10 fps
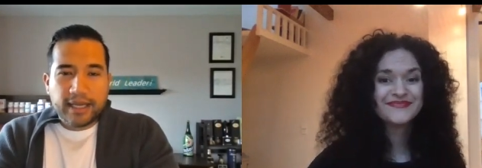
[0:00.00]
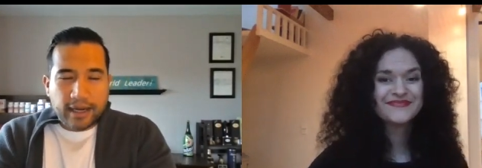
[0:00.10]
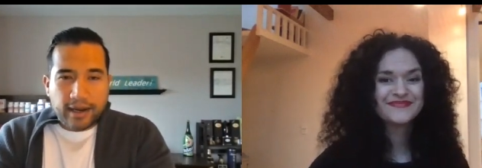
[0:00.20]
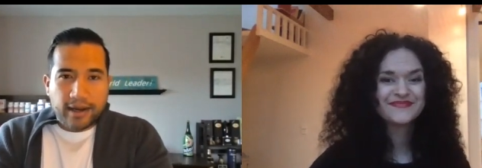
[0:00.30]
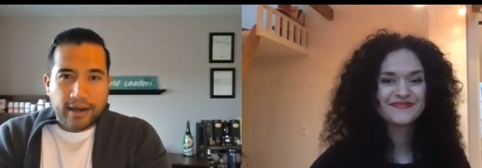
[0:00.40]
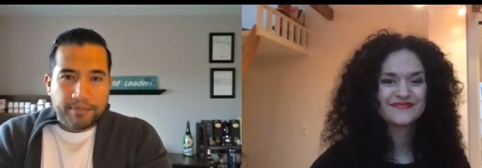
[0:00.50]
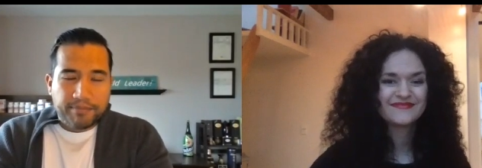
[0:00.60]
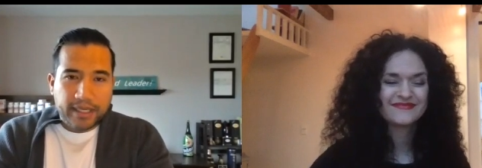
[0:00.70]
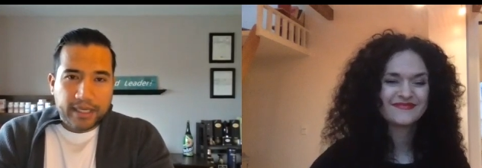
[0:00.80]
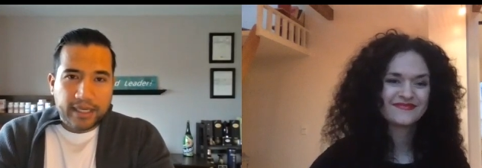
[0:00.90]
Speaker 1: And um,
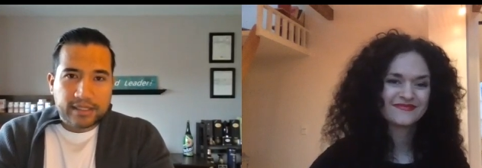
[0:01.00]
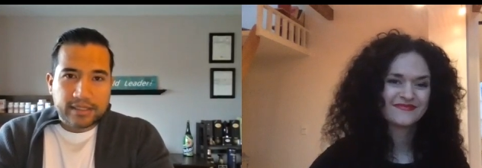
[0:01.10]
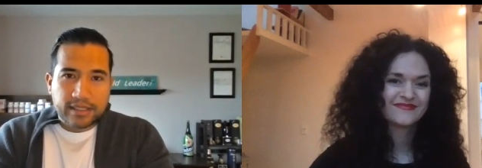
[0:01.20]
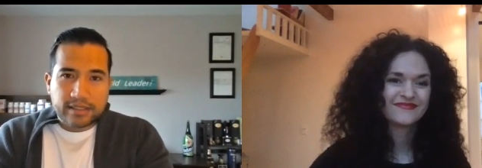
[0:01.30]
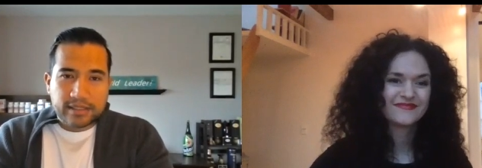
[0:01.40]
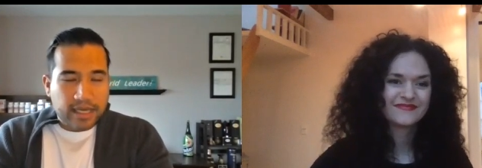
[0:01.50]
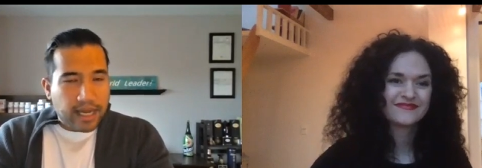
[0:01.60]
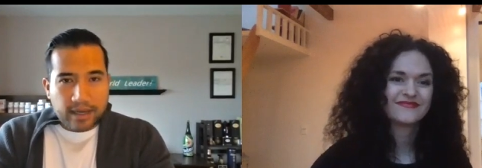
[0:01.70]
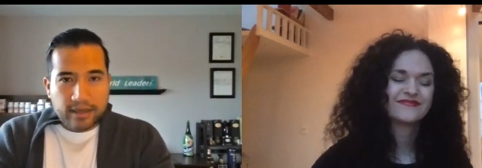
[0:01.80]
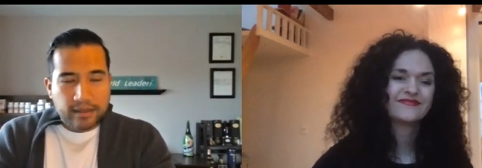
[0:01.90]
it, it's it's
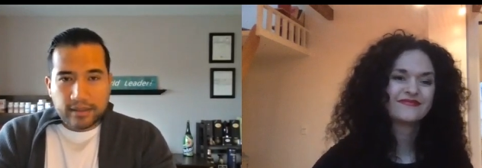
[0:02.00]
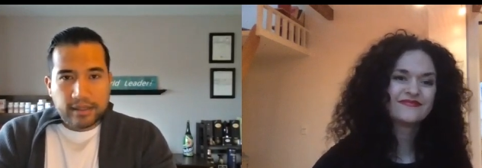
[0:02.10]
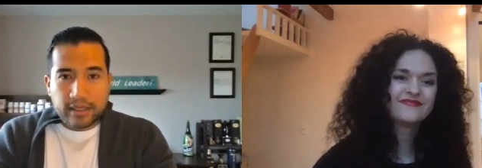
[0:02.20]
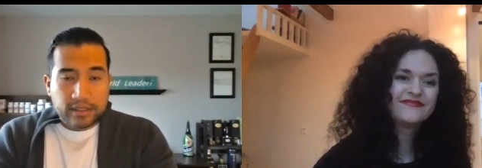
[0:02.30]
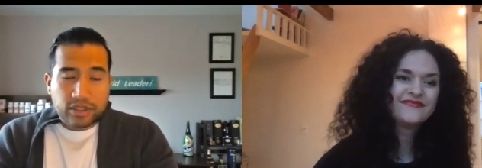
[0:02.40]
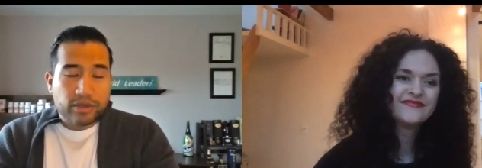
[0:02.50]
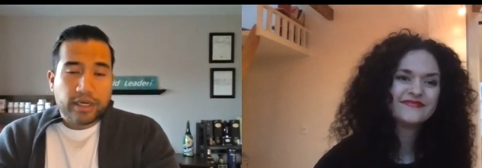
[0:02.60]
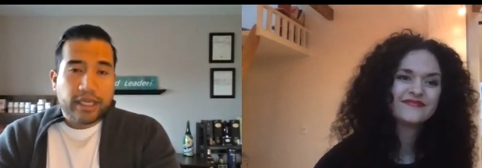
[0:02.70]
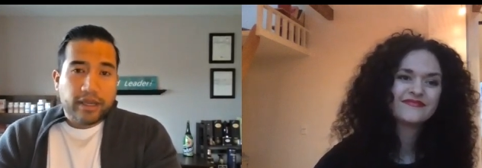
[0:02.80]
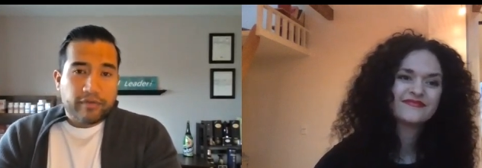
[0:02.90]
not, and
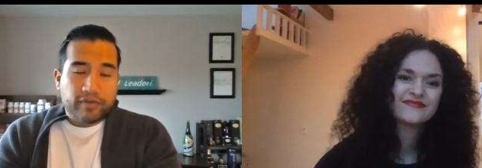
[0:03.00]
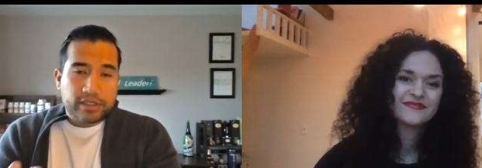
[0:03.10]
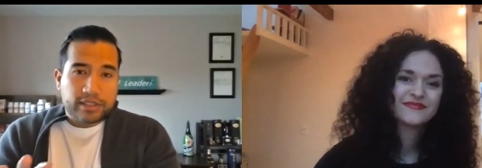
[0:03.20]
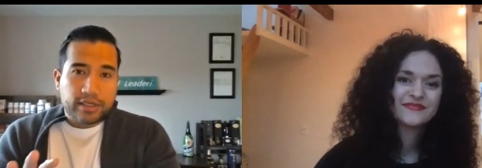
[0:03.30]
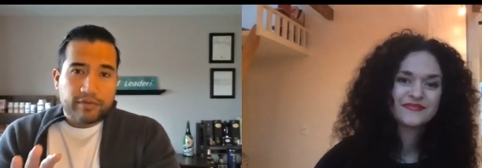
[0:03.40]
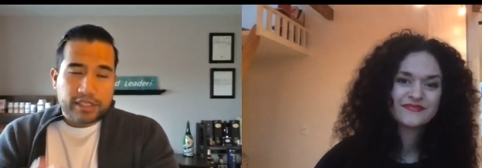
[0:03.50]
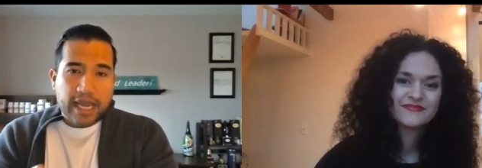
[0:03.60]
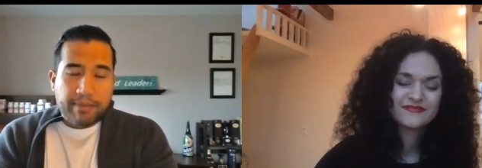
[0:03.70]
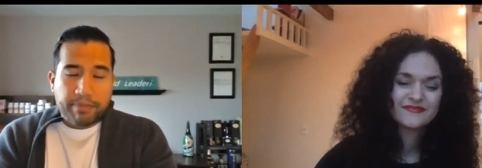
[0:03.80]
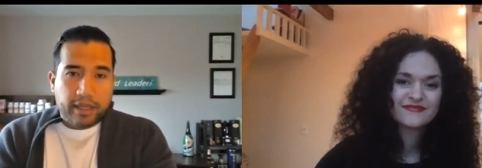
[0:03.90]
certainly if it's if it's
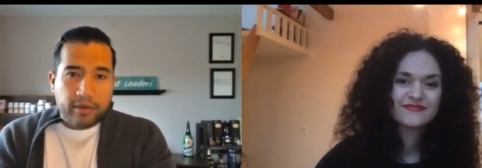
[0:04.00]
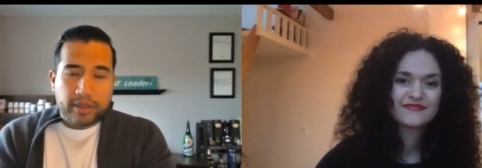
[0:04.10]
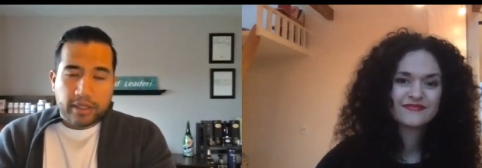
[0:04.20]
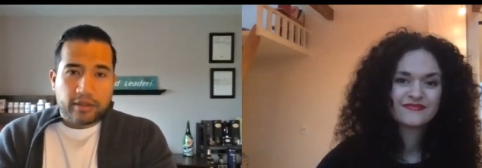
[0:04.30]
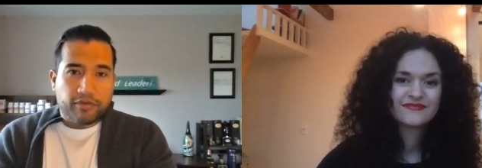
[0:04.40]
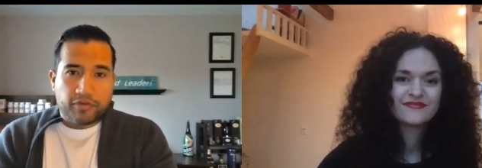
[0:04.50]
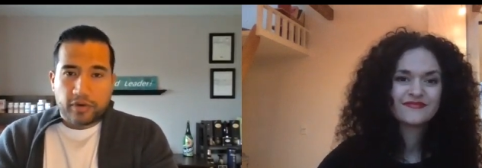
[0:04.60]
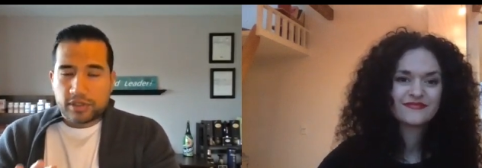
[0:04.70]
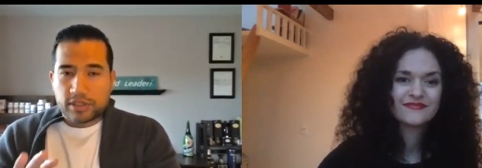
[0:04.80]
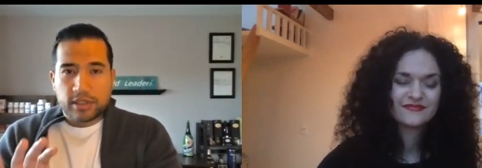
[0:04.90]
happening within the
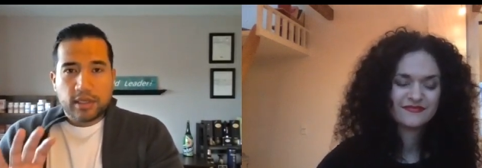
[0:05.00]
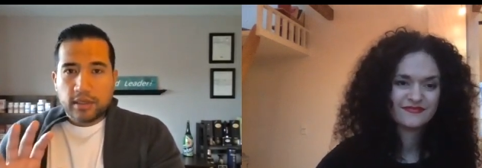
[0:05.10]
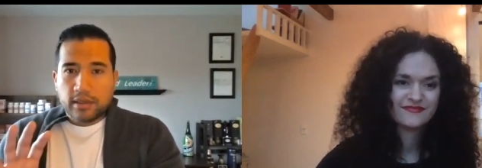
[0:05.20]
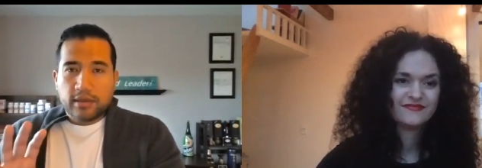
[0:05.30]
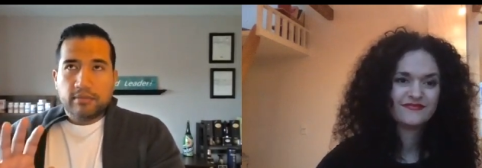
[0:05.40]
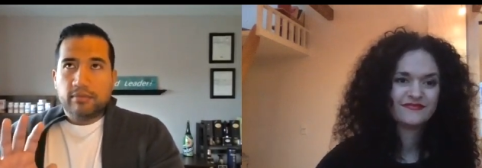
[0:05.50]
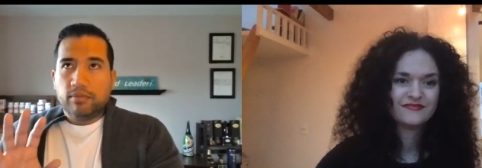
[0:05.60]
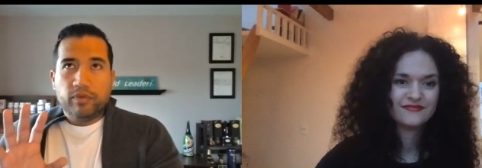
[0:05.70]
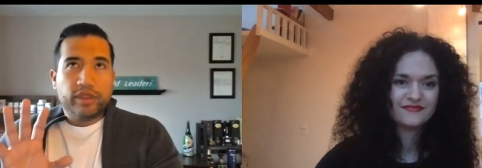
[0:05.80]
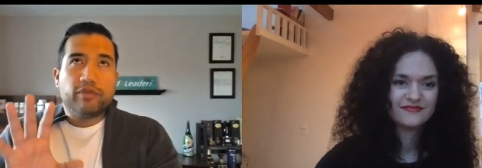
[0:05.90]
first
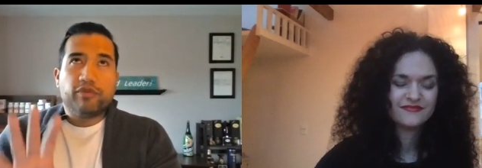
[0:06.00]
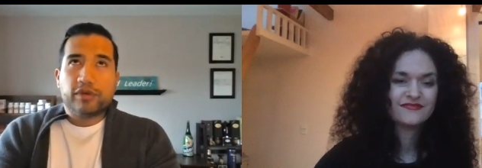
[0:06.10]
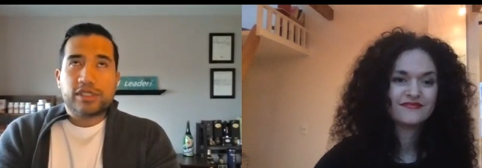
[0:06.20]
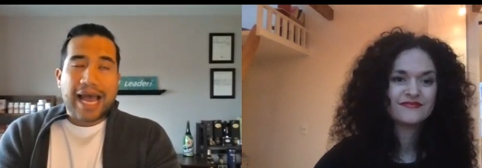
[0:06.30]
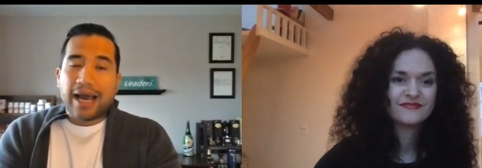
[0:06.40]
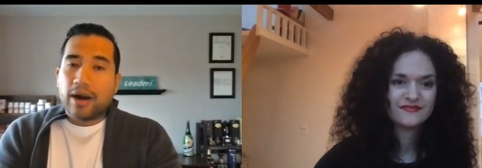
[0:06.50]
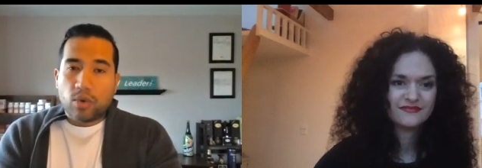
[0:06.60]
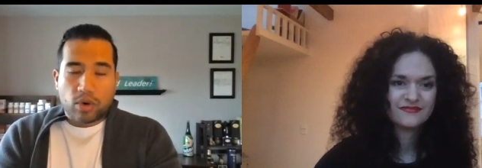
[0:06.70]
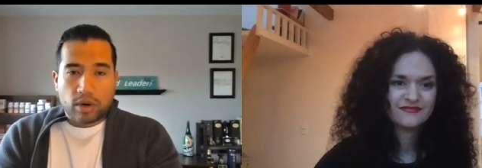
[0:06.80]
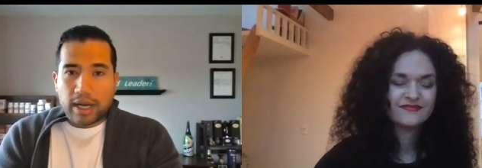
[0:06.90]
within the first
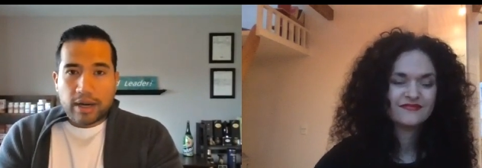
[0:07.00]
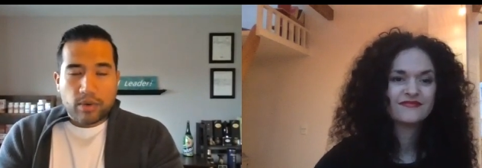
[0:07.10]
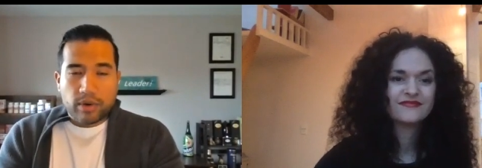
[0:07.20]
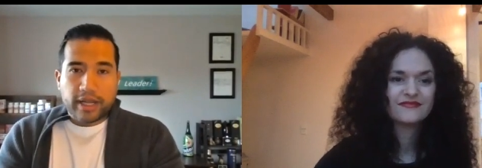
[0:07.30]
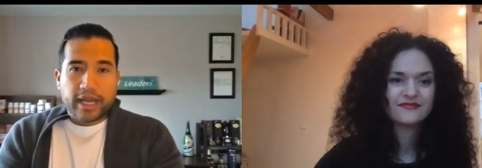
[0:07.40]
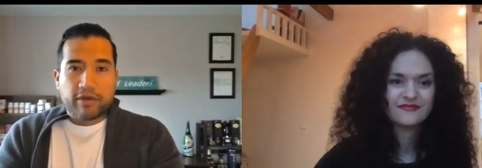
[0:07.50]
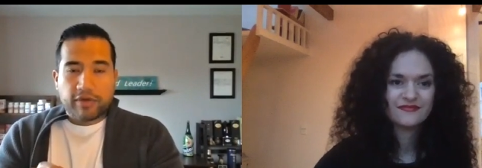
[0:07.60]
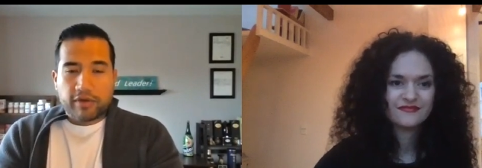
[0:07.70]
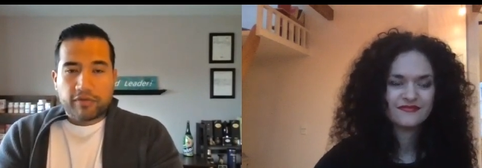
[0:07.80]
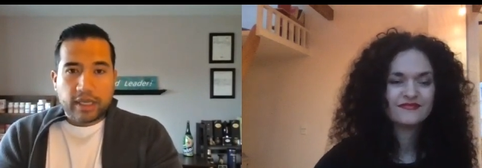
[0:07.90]
hour, hour and a half
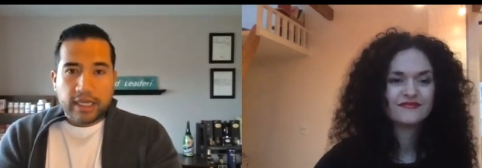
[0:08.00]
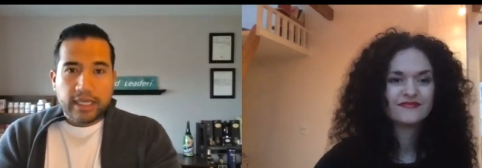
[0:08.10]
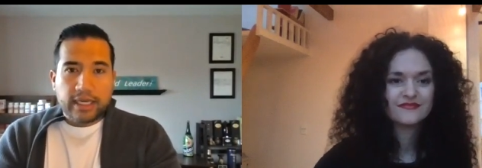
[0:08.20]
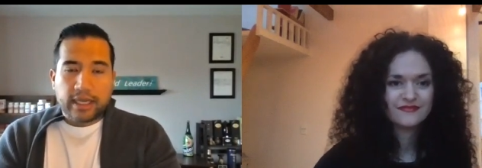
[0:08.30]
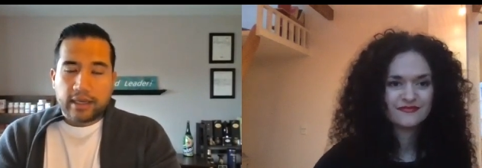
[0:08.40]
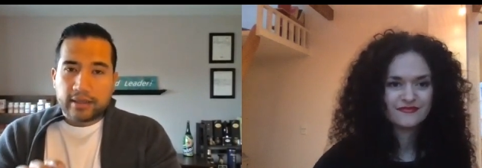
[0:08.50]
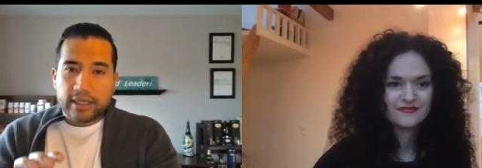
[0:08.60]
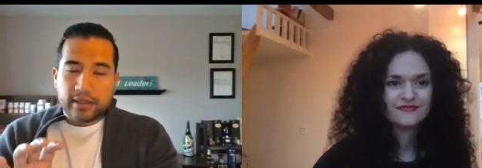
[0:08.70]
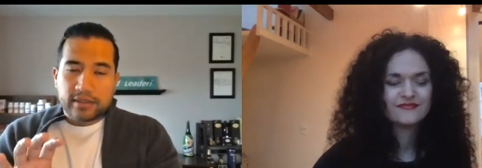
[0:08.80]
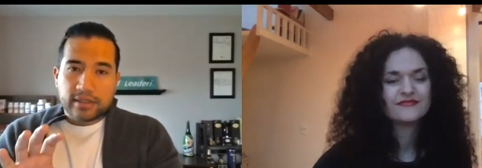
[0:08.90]
after eating,
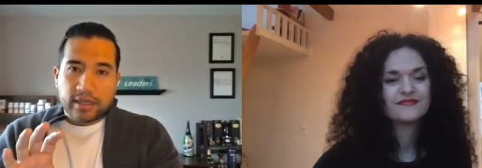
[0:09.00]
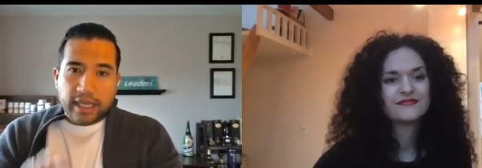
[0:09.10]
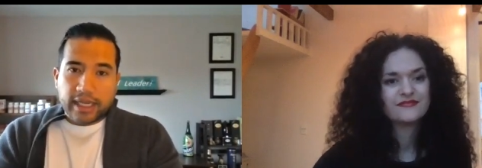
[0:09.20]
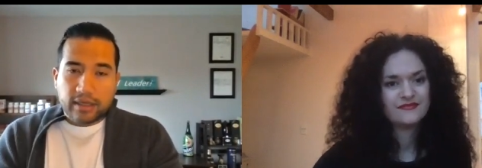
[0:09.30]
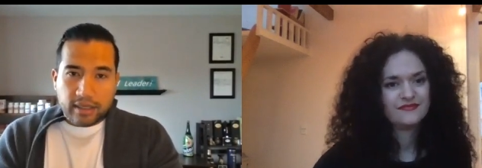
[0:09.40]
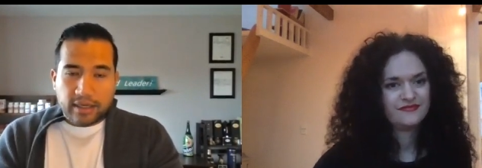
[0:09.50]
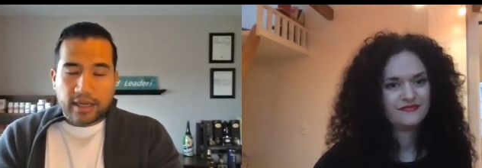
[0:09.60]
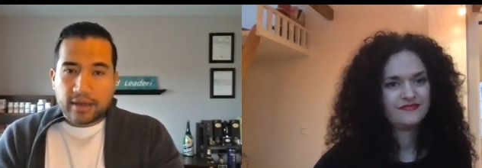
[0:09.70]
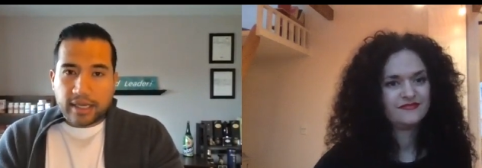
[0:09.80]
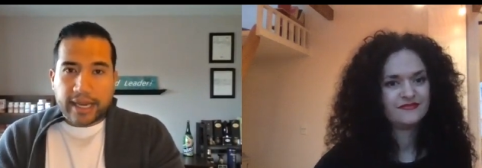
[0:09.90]
then it's likely not
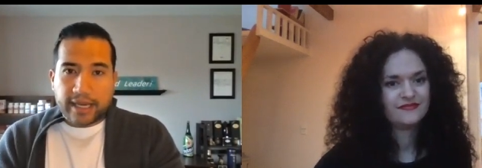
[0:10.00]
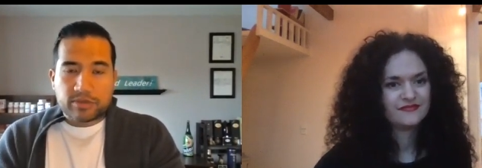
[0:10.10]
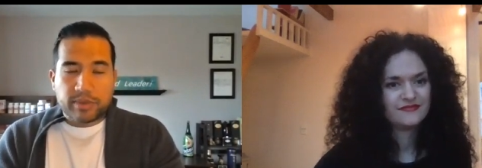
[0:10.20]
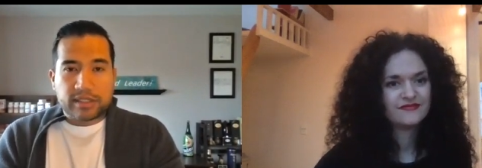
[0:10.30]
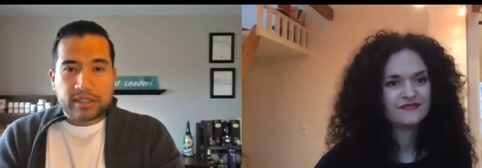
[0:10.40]
gas because